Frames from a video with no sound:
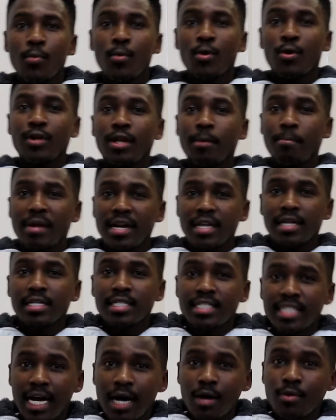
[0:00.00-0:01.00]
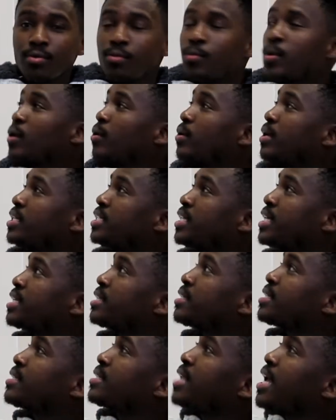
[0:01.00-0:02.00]
going to break it down. We're going to take
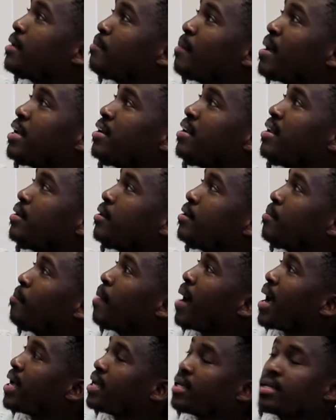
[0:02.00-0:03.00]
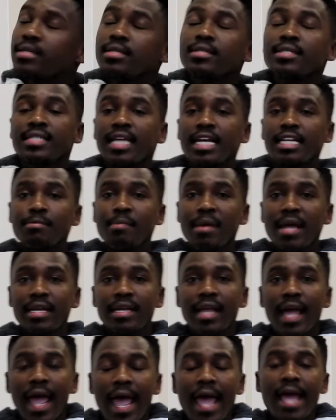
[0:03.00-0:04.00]
statement by
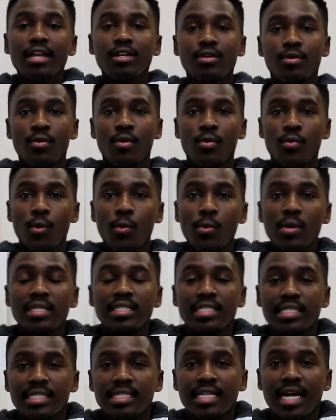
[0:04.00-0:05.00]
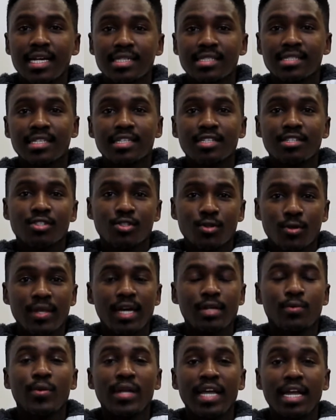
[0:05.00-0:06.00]
statement and we will discuss it so
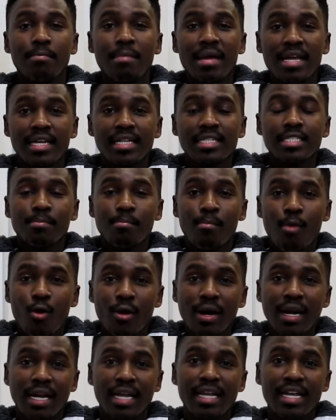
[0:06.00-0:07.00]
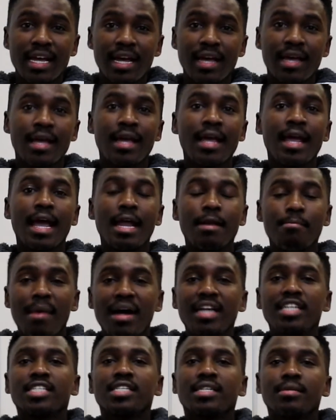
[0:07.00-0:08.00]
that we can make it more clear and
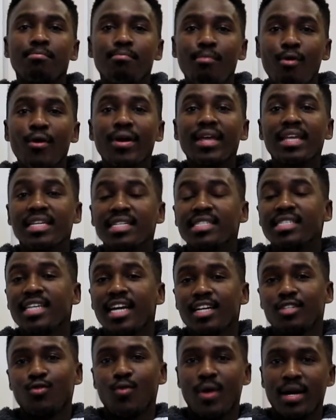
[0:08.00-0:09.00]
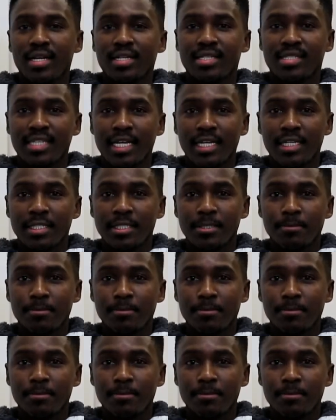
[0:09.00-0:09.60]
much more easier to understand.